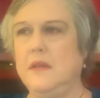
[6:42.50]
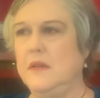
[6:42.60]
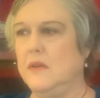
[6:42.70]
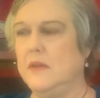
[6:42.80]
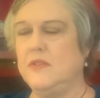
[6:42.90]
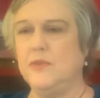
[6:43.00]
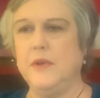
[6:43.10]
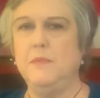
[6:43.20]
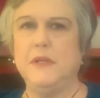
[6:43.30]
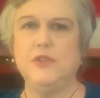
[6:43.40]
extreme
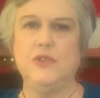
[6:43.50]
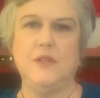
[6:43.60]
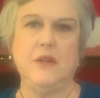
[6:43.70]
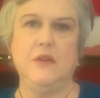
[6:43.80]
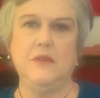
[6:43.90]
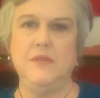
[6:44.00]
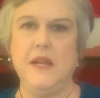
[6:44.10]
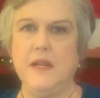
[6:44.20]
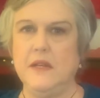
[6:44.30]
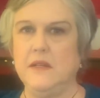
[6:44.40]
measures I could have
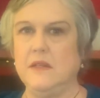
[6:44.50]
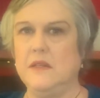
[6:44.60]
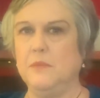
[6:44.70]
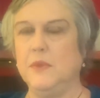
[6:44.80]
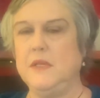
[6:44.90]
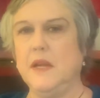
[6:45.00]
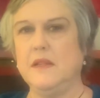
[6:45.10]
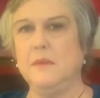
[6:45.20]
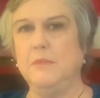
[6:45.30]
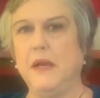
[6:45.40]
taken to protect
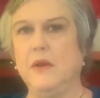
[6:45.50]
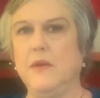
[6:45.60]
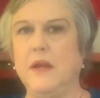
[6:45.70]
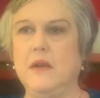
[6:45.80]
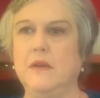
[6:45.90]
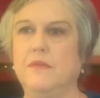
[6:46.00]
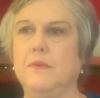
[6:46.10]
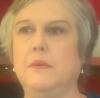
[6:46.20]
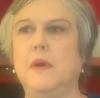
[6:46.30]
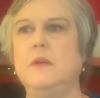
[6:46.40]
them better. I could have
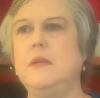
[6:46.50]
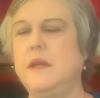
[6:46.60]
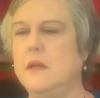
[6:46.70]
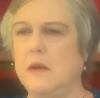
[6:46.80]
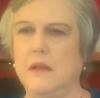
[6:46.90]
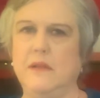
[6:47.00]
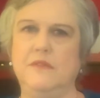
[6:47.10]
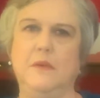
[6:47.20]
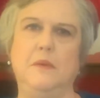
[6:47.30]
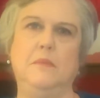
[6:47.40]
rotated all of
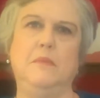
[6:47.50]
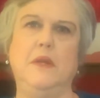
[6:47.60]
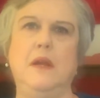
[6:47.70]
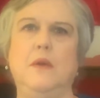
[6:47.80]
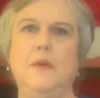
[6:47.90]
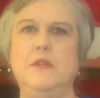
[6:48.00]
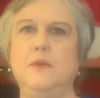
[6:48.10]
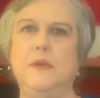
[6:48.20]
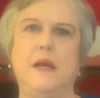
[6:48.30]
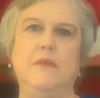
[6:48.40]
them, into
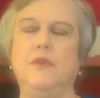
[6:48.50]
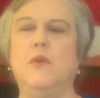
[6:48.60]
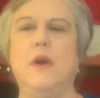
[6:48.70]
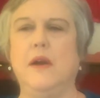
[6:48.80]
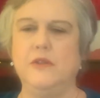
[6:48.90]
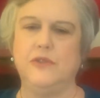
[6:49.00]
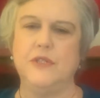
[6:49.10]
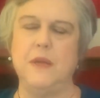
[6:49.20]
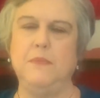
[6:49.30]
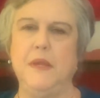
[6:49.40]
and out of the garage or
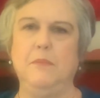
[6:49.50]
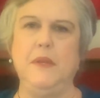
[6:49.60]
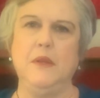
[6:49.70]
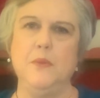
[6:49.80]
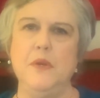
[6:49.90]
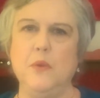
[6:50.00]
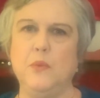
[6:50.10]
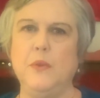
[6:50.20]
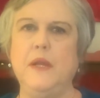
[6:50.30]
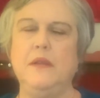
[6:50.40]
something. But there
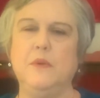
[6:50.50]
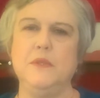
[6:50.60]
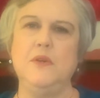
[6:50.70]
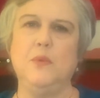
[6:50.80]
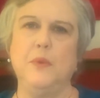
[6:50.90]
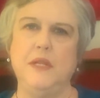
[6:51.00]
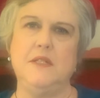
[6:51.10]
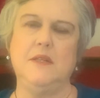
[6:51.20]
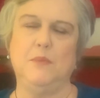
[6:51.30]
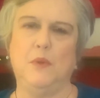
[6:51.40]
was no
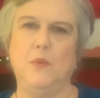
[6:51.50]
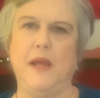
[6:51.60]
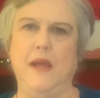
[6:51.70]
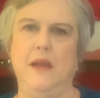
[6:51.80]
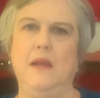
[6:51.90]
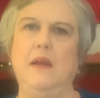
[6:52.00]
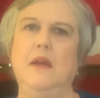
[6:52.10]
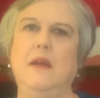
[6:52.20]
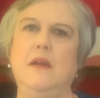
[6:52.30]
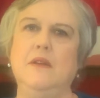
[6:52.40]
reasonable way
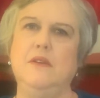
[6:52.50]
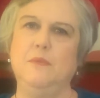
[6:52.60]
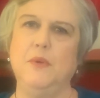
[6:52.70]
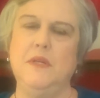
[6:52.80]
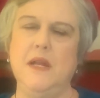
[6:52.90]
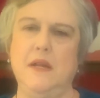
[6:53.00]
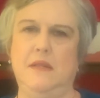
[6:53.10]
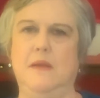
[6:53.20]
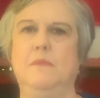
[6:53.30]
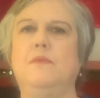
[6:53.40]
to protect
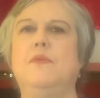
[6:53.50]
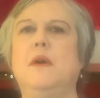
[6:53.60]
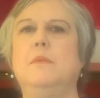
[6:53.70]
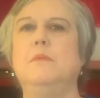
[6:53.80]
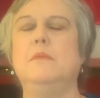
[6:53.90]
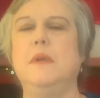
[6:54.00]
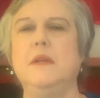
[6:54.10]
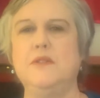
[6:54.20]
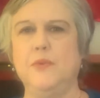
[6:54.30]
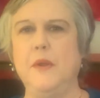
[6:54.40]
them from
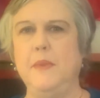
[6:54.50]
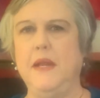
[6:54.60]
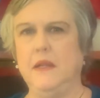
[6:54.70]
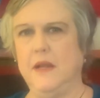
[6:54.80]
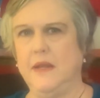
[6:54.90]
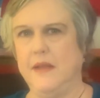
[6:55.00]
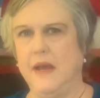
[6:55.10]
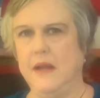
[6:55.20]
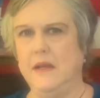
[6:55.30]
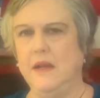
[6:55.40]
extreme heat like that.